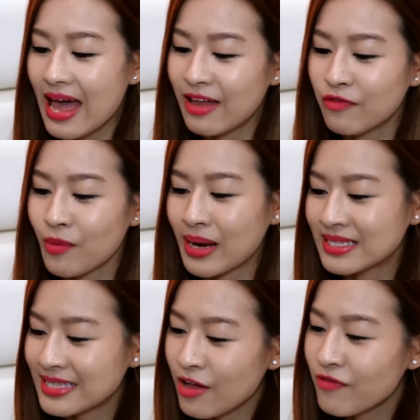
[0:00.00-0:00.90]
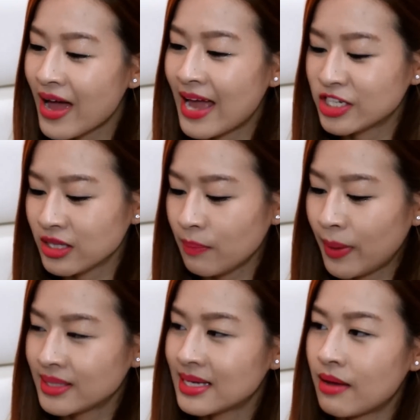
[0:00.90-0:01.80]
And for myself, I actually
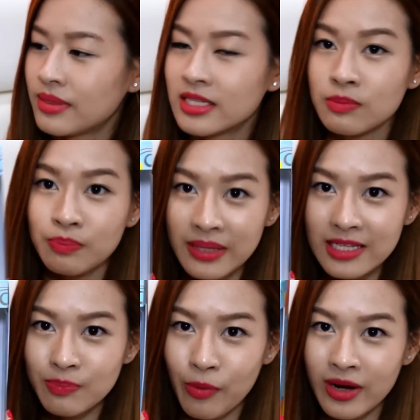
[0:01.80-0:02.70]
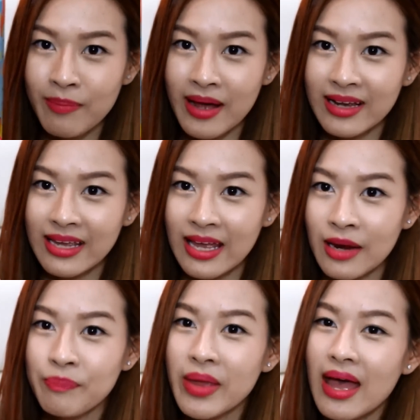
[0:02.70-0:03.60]
picked up this Bliss Body Butter
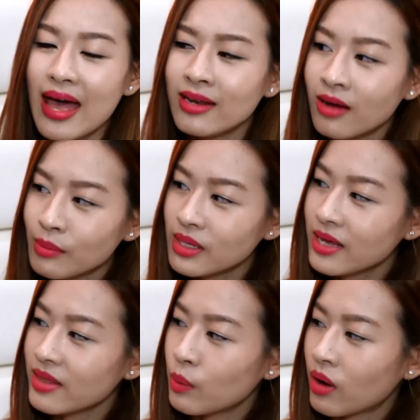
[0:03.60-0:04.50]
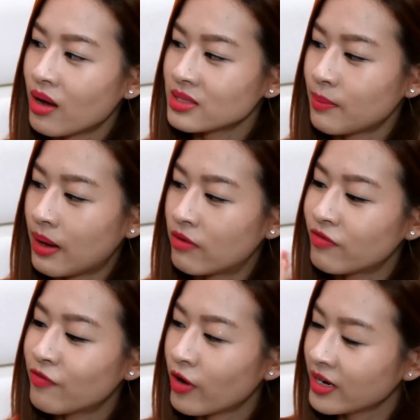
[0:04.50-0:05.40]
Kit. And normally they will cost about
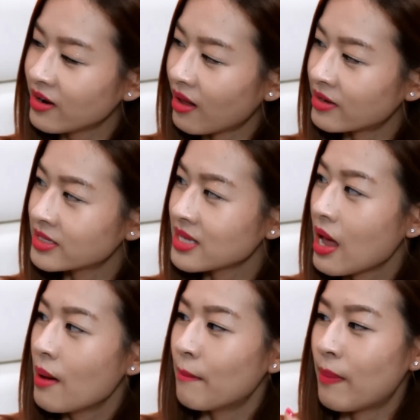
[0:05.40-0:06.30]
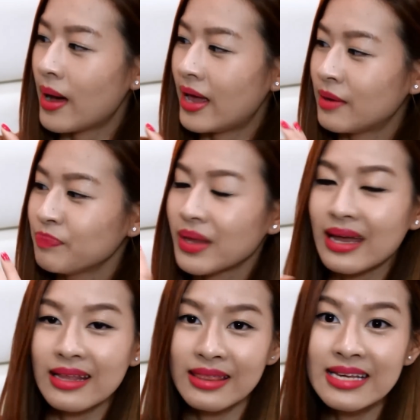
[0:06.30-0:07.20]
$40, but
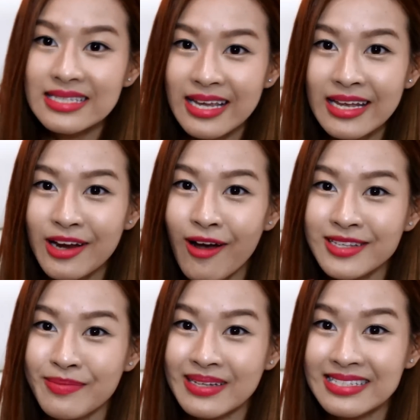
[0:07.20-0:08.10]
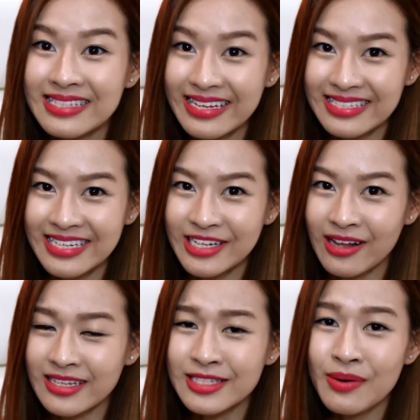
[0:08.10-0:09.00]
this kit costs about
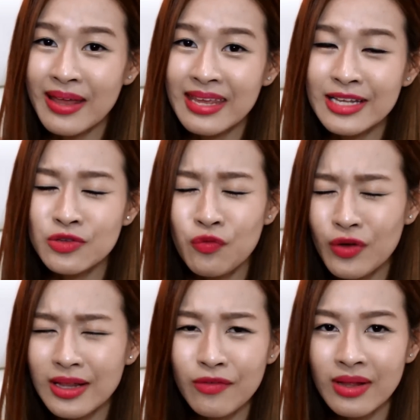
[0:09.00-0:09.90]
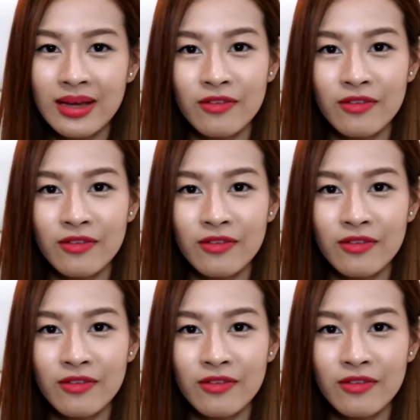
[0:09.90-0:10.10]
$60, so I think it's really, really